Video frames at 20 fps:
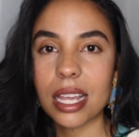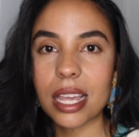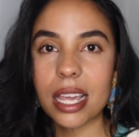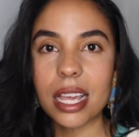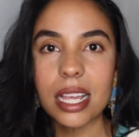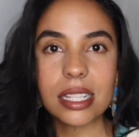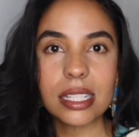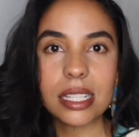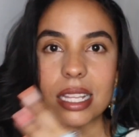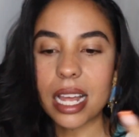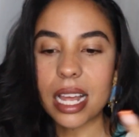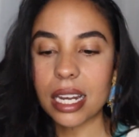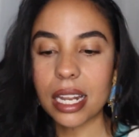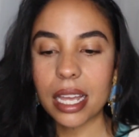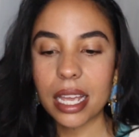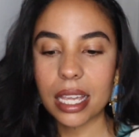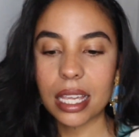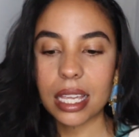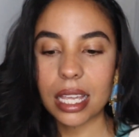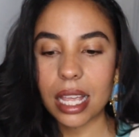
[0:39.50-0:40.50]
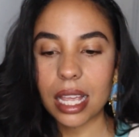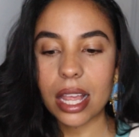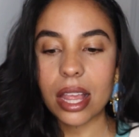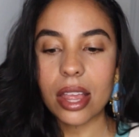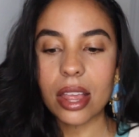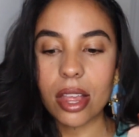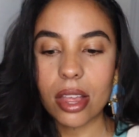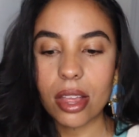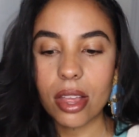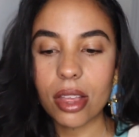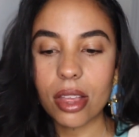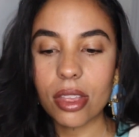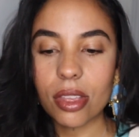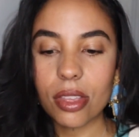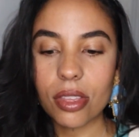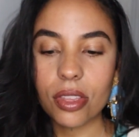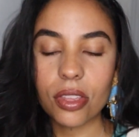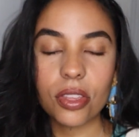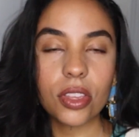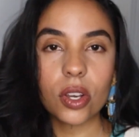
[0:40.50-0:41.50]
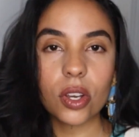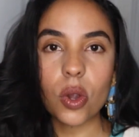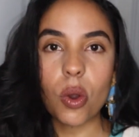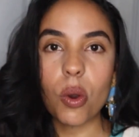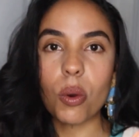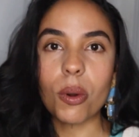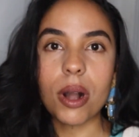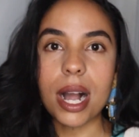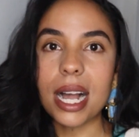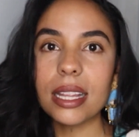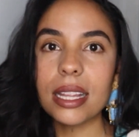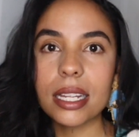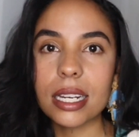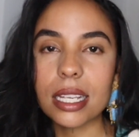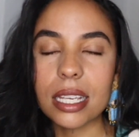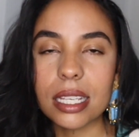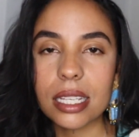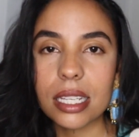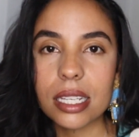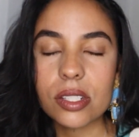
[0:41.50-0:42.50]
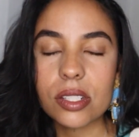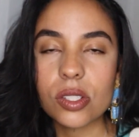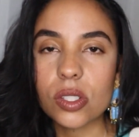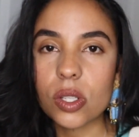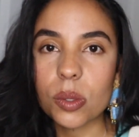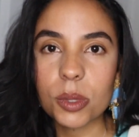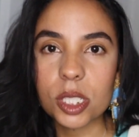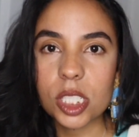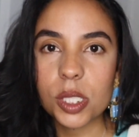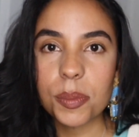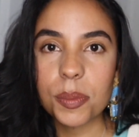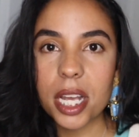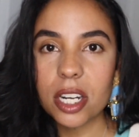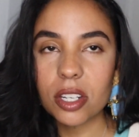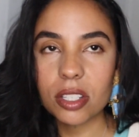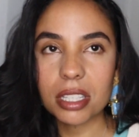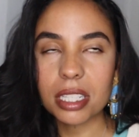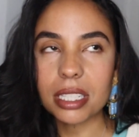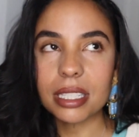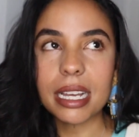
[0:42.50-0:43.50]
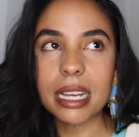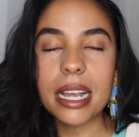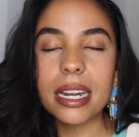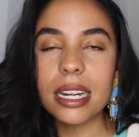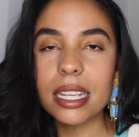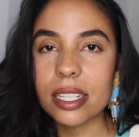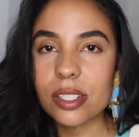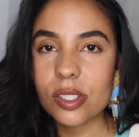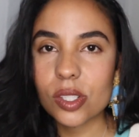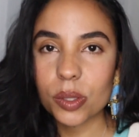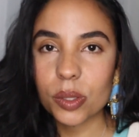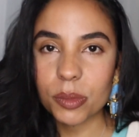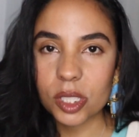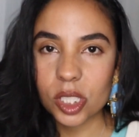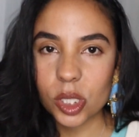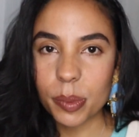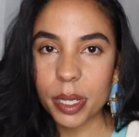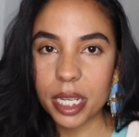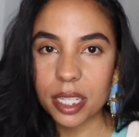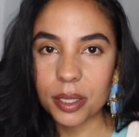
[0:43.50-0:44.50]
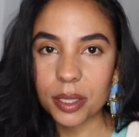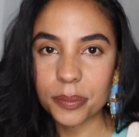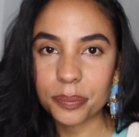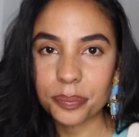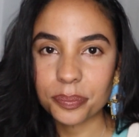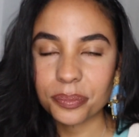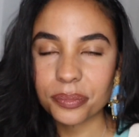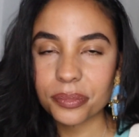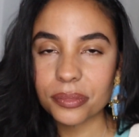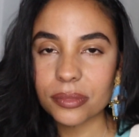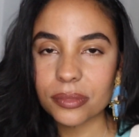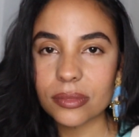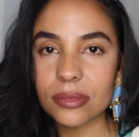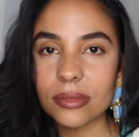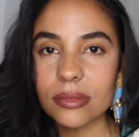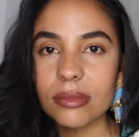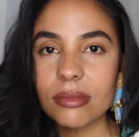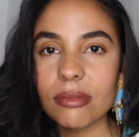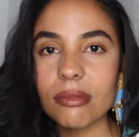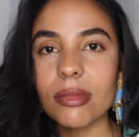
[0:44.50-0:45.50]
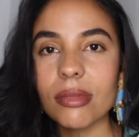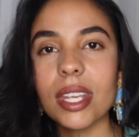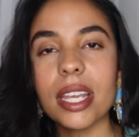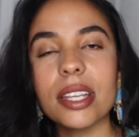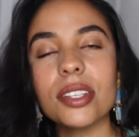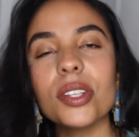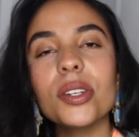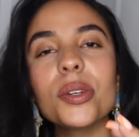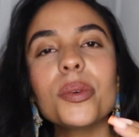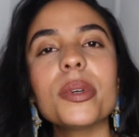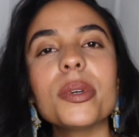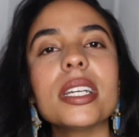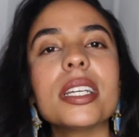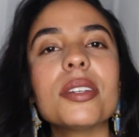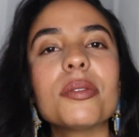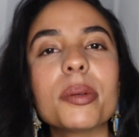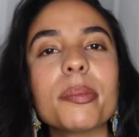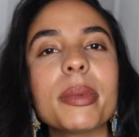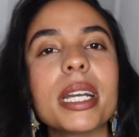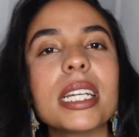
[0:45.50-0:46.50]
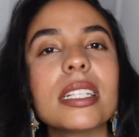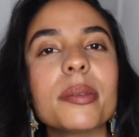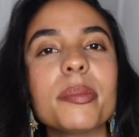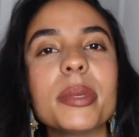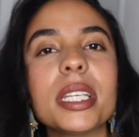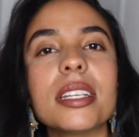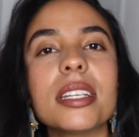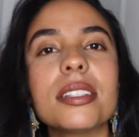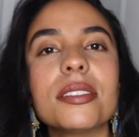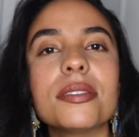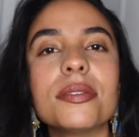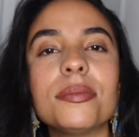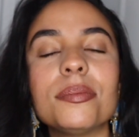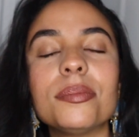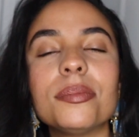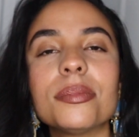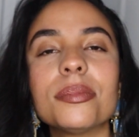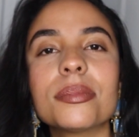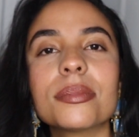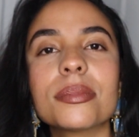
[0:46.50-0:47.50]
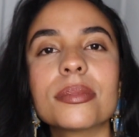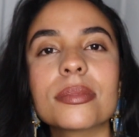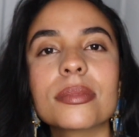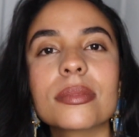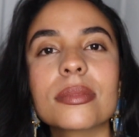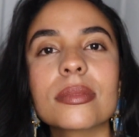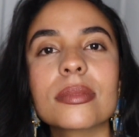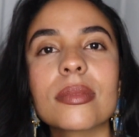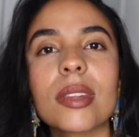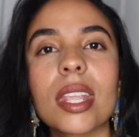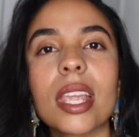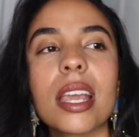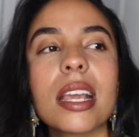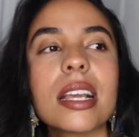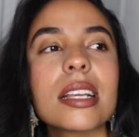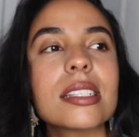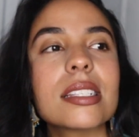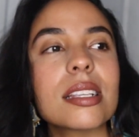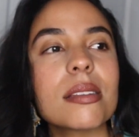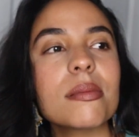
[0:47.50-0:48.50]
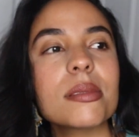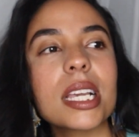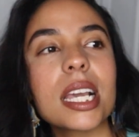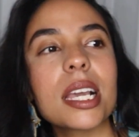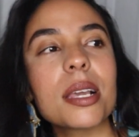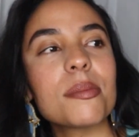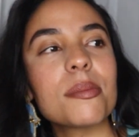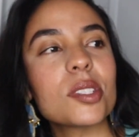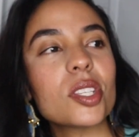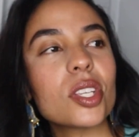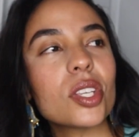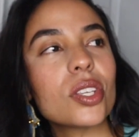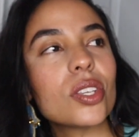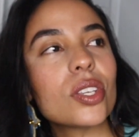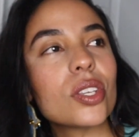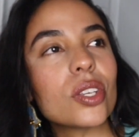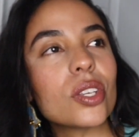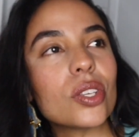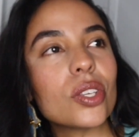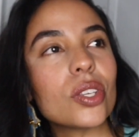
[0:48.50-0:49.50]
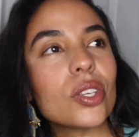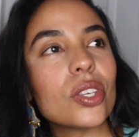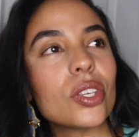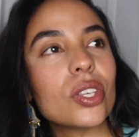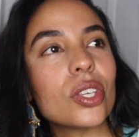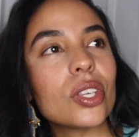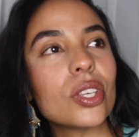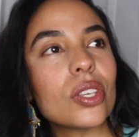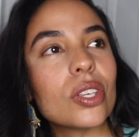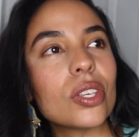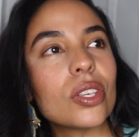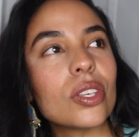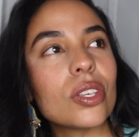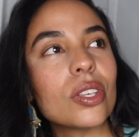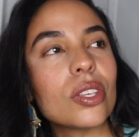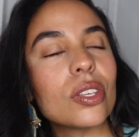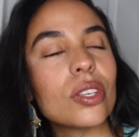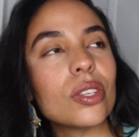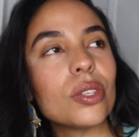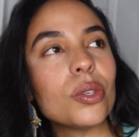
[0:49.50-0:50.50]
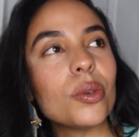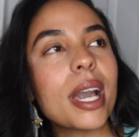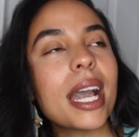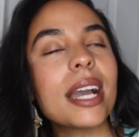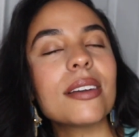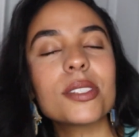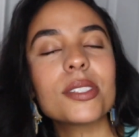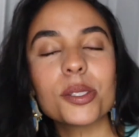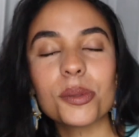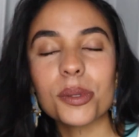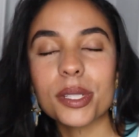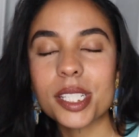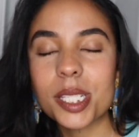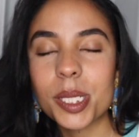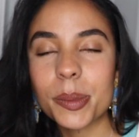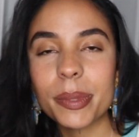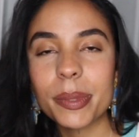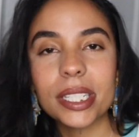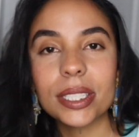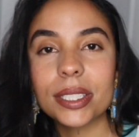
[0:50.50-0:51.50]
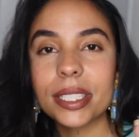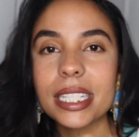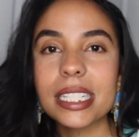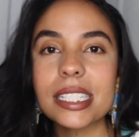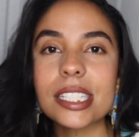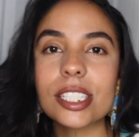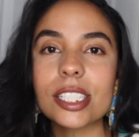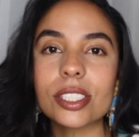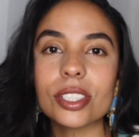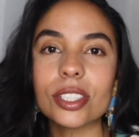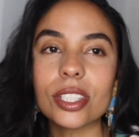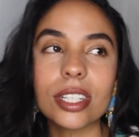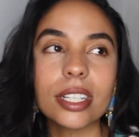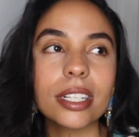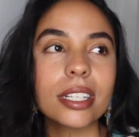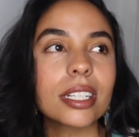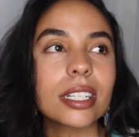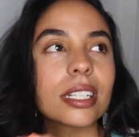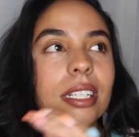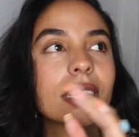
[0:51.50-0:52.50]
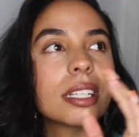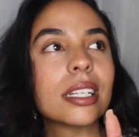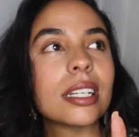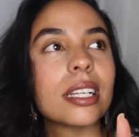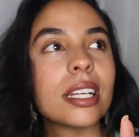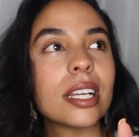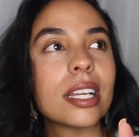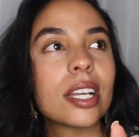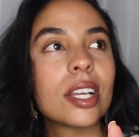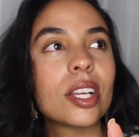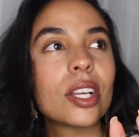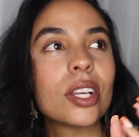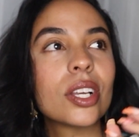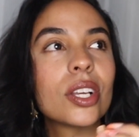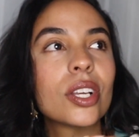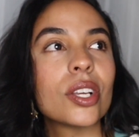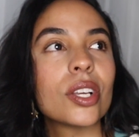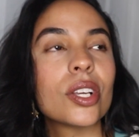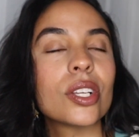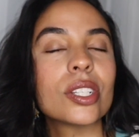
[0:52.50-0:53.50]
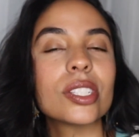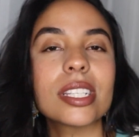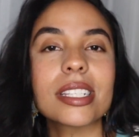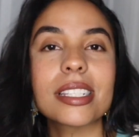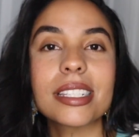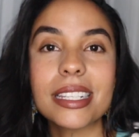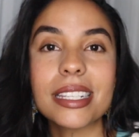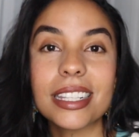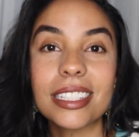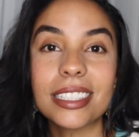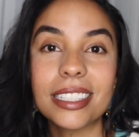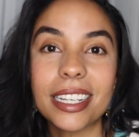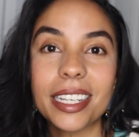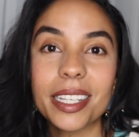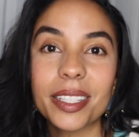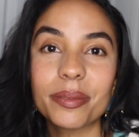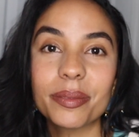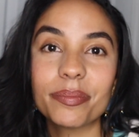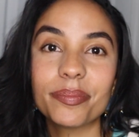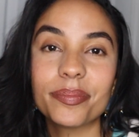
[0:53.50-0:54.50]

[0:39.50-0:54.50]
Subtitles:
it like the quality is so much better. The lighting is so much better. And you know what it reminded me of? Sometimes you have to experience the dark to see the light.